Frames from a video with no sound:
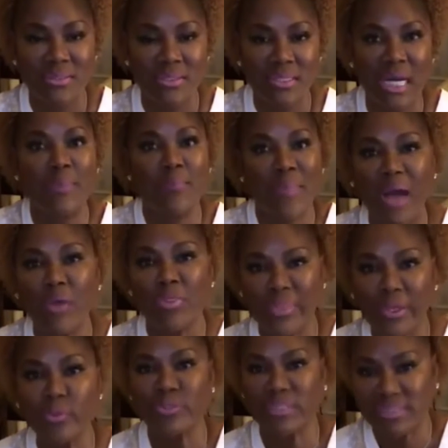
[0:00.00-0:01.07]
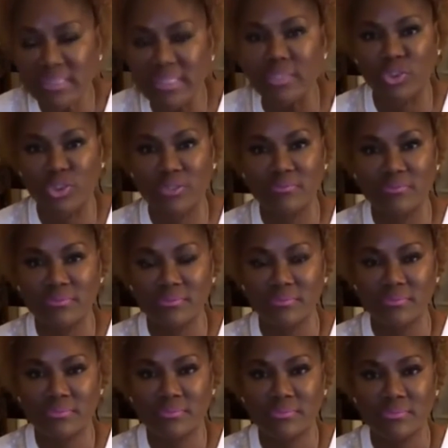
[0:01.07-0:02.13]
about their decision.
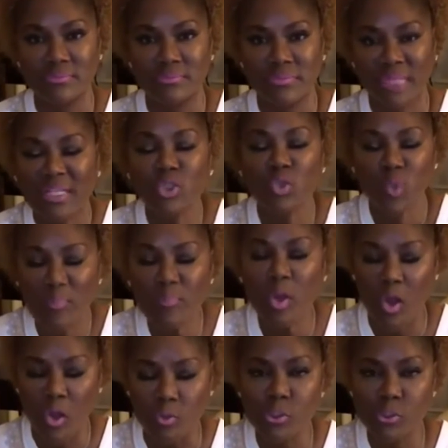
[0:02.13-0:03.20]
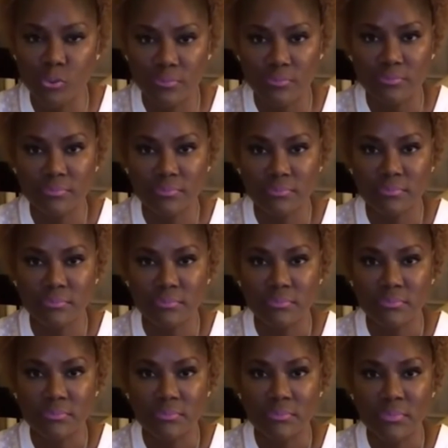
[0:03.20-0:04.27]
That's who I'm called to.
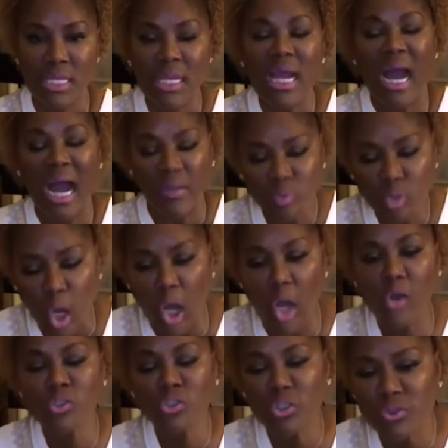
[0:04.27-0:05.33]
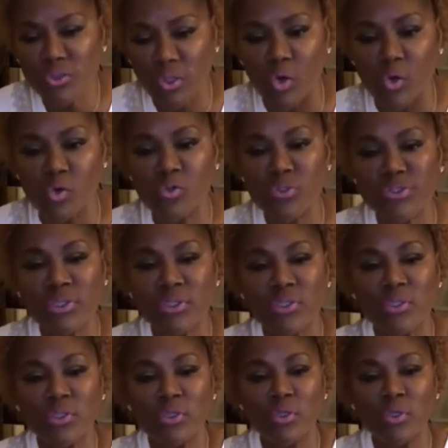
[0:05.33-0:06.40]
I'm called to those
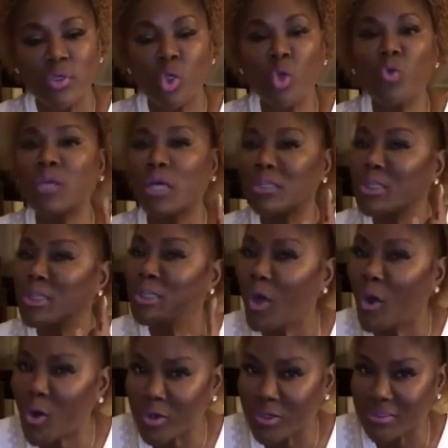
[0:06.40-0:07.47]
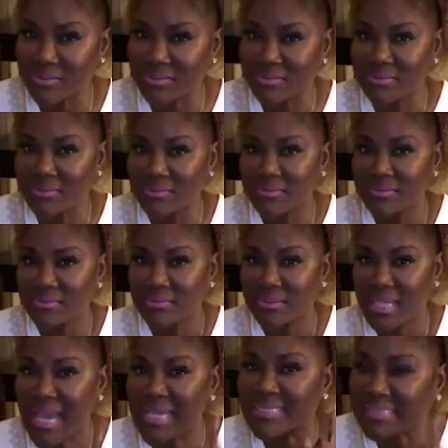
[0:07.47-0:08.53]
who the Lord
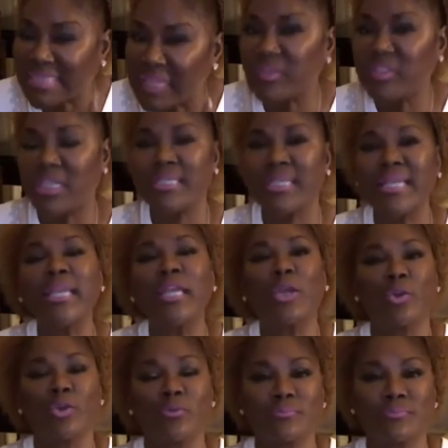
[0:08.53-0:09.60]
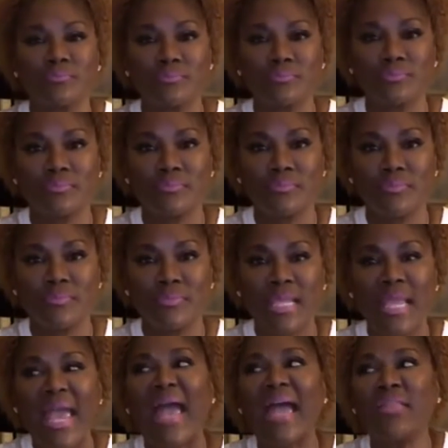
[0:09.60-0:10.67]
has given an ear,
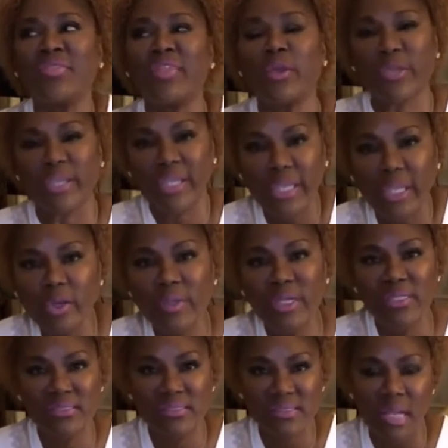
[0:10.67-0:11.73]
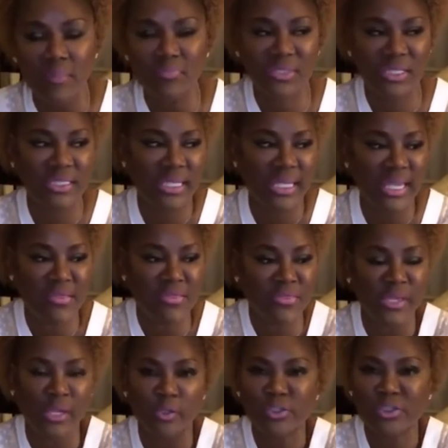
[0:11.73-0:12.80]
and they're hearing something in
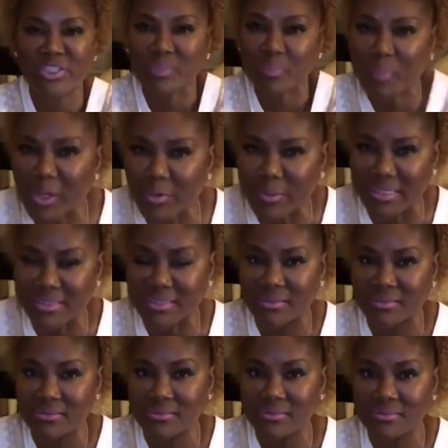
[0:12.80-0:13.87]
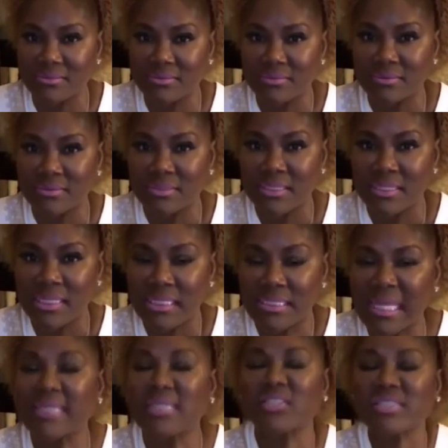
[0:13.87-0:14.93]
their spirit
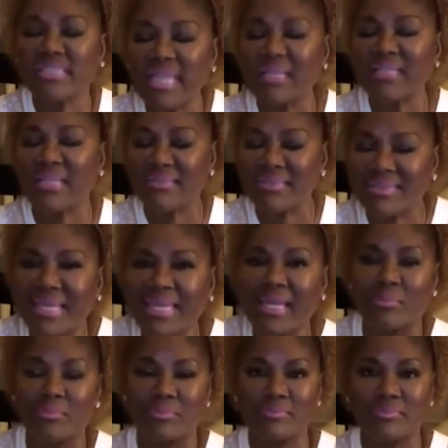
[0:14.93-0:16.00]
that is telling them